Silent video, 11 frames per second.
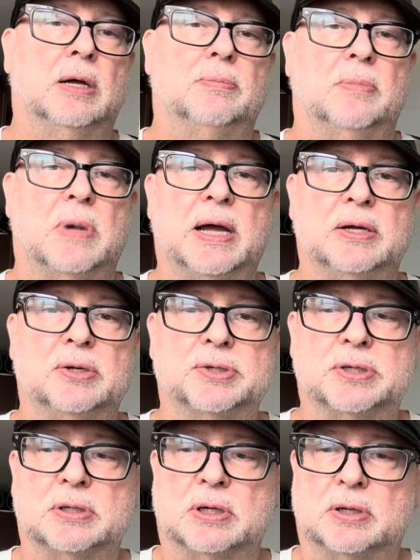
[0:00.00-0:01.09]

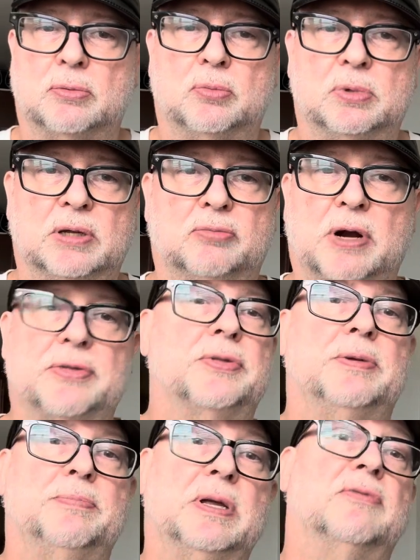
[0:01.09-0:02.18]
Miles, rather
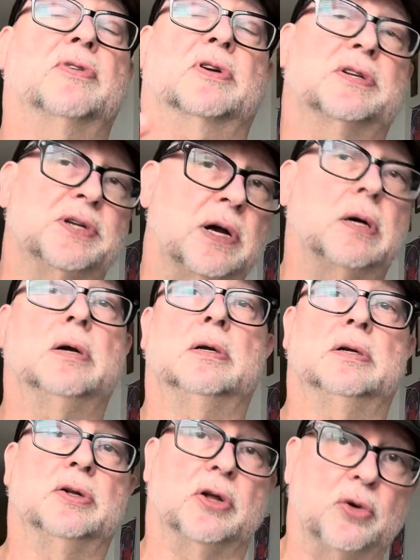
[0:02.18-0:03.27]
than being for guitar
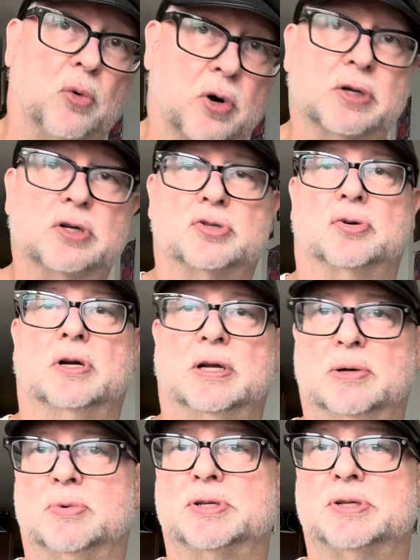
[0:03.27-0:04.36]
and orchestra,
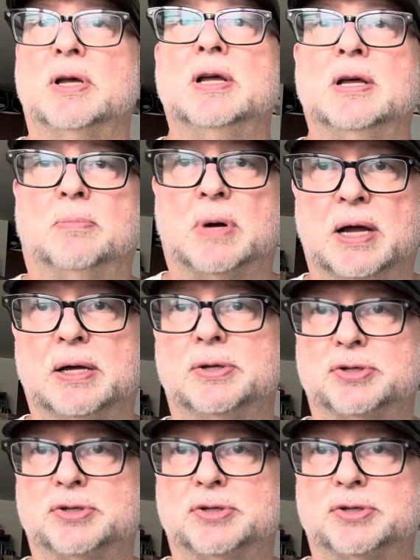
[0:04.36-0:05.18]
it was Miles,